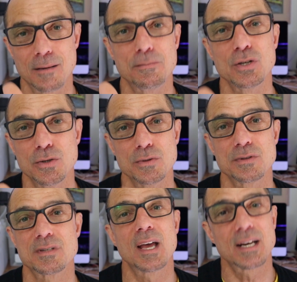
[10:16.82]

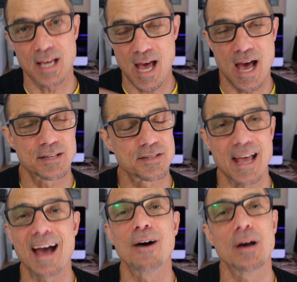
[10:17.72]
abused and cast
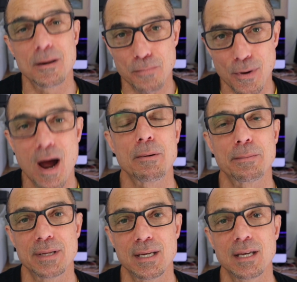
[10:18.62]
out and
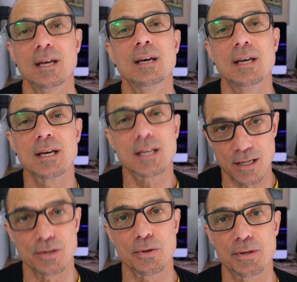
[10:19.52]
probably
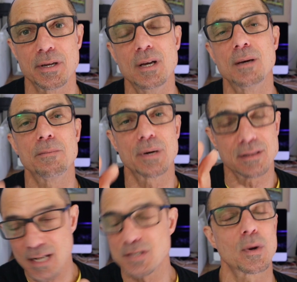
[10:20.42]
killed. But
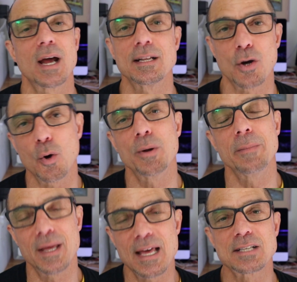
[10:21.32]
that's what I told
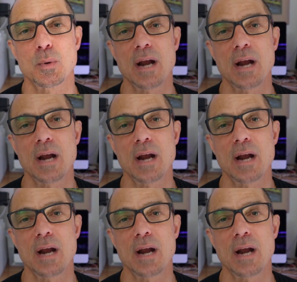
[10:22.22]
him, and that's what